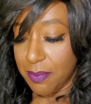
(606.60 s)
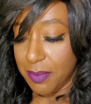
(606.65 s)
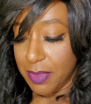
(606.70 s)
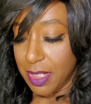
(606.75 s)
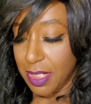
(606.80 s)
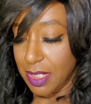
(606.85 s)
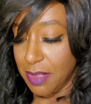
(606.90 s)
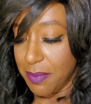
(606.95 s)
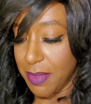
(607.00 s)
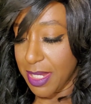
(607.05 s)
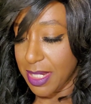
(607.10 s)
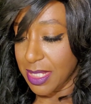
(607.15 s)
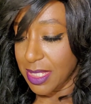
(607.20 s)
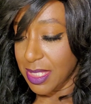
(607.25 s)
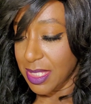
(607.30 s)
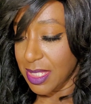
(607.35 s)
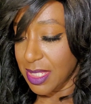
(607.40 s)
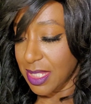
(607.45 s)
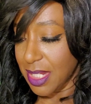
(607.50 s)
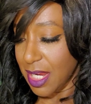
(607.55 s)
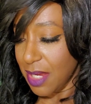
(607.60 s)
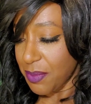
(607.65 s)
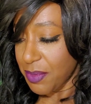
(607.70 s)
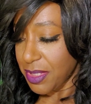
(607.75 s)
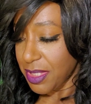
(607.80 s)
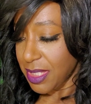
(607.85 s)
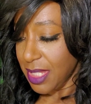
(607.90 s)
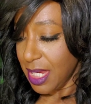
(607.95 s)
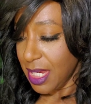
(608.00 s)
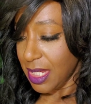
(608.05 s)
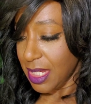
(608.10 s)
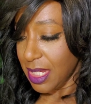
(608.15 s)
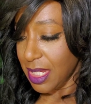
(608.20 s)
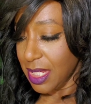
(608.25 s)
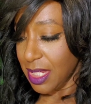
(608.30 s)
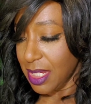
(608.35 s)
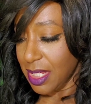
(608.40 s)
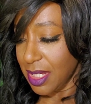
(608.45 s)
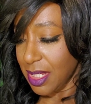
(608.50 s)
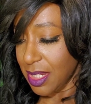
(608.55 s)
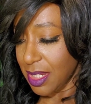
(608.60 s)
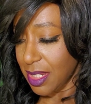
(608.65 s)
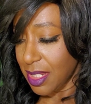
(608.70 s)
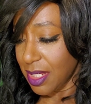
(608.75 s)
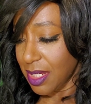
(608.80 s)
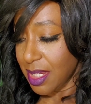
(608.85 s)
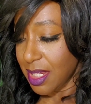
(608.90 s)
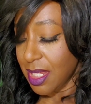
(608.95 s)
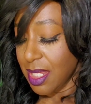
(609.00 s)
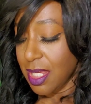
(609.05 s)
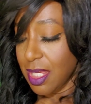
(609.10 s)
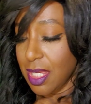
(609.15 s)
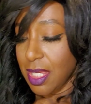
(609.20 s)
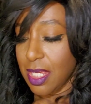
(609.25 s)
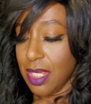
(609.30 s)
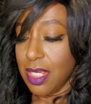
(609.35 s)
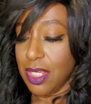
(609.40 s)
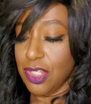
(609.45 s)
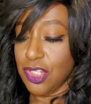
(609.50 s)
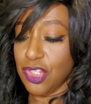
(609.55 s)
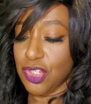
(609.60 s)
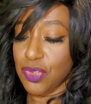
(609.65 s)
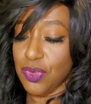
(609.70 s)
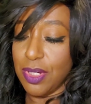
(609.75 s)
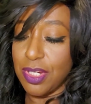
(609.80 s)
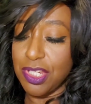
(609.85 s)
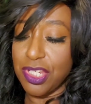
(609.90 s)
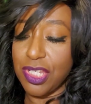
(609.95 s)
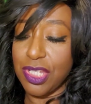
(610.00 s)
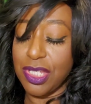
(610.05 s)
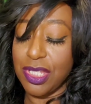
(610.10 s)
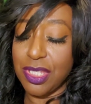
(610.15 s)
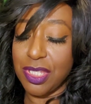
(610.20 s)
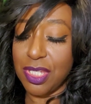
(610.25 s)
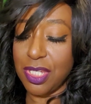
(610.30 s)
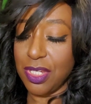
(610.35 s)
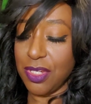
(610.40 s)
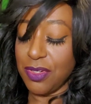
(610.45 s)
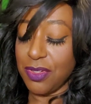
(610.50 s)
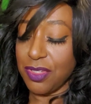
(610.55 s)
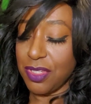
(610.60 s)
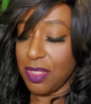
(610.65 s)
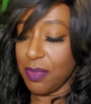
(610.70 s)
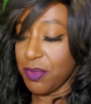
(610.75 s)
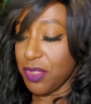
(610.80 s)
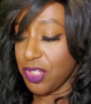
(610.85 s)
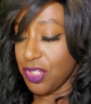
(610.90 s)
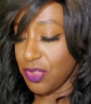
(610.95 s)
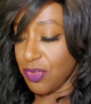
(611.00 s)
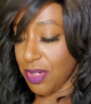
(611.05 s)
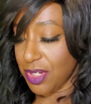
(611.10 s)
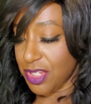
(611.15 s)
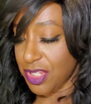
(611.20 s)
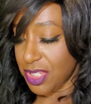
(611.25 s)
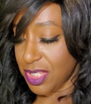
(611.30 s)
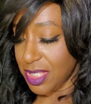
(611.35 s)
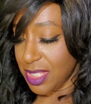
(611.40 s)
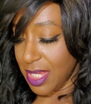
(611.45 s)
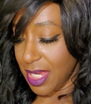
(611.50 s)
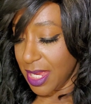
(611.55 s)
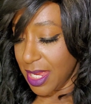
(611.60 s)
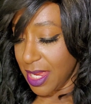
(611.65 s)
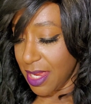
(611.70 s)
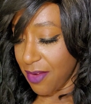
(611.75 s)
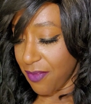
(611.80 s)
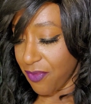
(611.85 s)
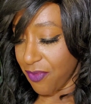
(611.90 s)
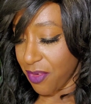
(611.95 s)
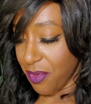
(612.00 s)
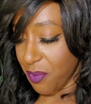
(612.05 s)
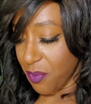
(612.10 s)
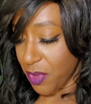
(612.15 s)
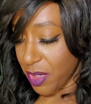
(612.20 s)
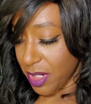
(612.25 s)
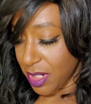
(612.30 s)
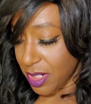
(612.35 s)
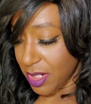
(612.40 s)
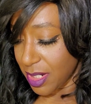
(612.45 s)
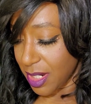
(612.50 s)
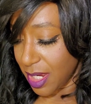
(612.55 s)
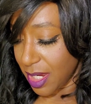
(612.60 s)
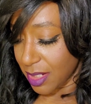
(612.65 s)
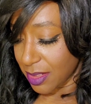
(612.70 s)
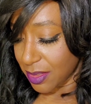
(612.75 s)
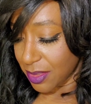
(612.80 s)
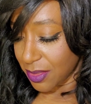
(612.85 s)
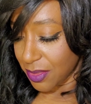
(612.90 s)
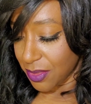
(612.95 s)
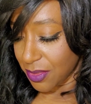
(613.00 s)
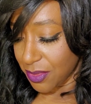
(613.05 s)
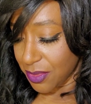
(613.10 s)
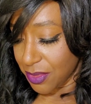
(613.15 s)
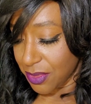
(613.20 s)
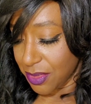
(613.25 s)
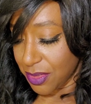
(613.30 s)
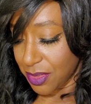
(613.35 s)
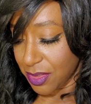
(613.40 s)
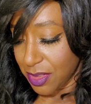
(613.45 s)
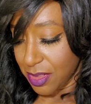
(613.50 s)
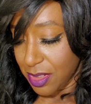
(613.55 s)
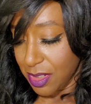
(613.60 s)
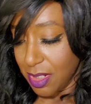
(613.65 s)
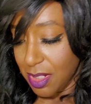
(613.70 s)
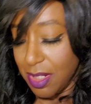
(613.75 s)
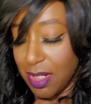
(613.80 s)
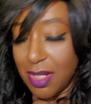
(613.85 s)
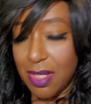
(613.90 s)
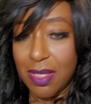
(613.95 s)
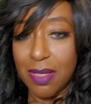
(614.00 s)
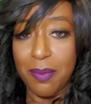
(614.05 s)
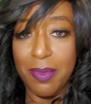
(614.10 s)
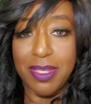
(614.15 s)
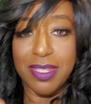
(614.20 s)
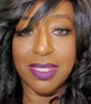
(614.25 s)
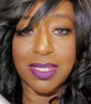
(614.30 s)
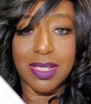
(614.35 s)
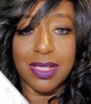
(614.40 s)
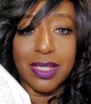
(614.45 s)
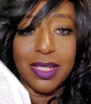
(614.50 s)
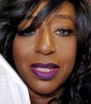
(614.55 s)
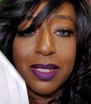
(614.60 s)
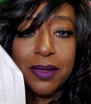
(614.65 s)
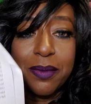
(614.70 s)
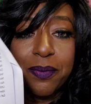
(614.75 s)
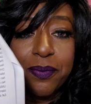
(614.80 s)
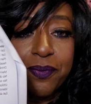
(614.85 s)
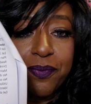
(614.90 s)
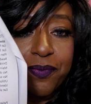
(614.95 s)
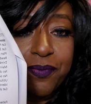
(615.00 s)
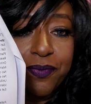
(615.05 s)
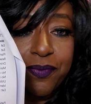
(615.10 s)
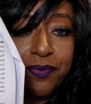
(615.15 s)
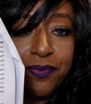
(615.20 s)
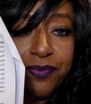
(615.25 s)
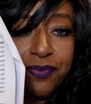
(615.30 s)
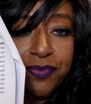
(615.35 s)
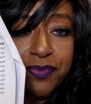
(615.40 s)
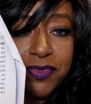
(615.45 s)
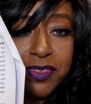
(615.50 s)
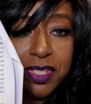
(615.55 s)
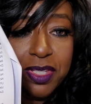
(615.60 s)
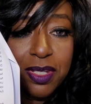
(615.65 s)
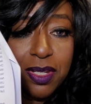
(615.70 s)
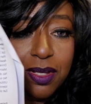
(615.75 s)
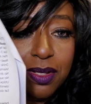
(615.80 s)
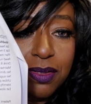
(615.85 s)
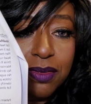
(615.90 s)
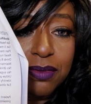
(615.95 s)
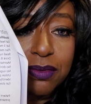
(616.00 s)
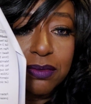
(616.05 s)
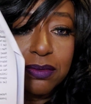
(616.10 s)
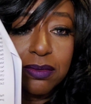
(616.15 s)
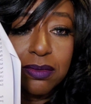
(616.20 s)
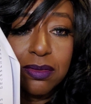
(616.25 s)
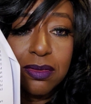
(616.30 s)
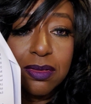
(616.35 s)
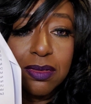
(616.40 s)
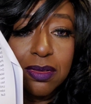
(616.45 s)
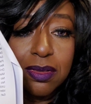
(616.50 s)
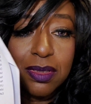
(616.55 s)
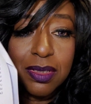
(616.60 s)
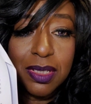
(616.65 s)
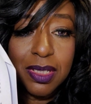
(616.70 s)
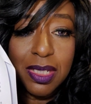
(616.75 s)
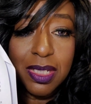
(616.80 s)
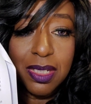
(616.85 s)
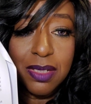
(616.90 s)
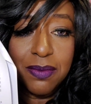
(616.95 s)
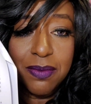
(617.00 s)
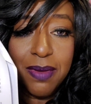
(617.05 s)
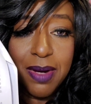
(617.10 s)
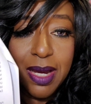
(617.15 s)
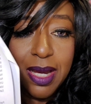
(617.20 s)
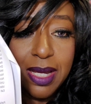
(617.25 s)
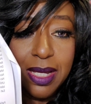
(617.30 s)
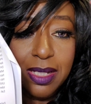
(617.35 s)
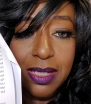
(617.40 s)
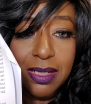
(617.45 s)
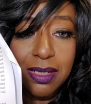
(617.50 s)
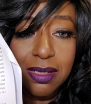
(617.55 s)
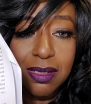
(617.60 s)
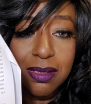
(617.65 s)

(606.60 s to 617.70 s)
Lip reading: any medicines that I was taking, instructions. Here are some instructions I had from one of the doctors. Basically, you know, to eat right,